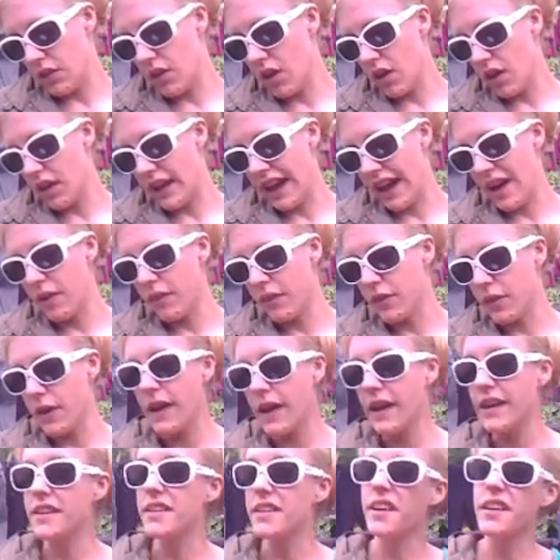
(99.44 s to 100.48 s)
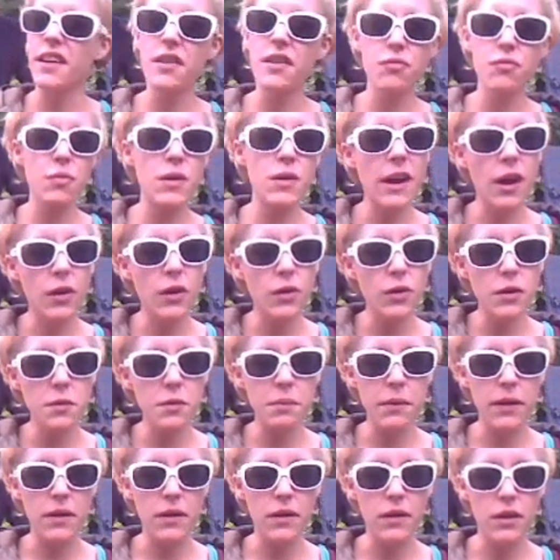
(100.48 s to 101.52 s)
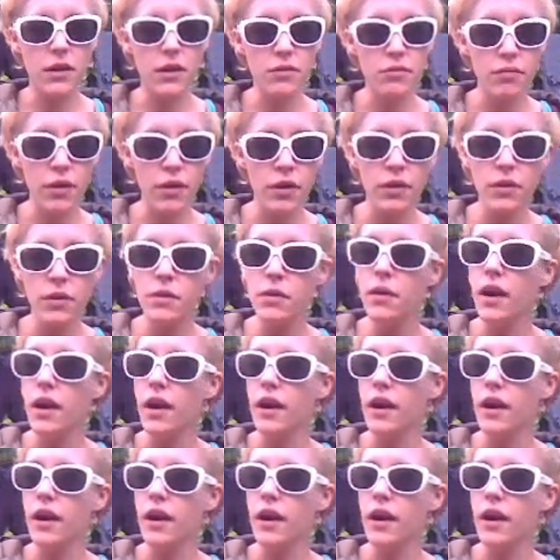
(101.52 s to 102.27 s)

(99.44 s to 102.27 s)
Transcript: can't get out of your head. I know it's really old, but LaRue,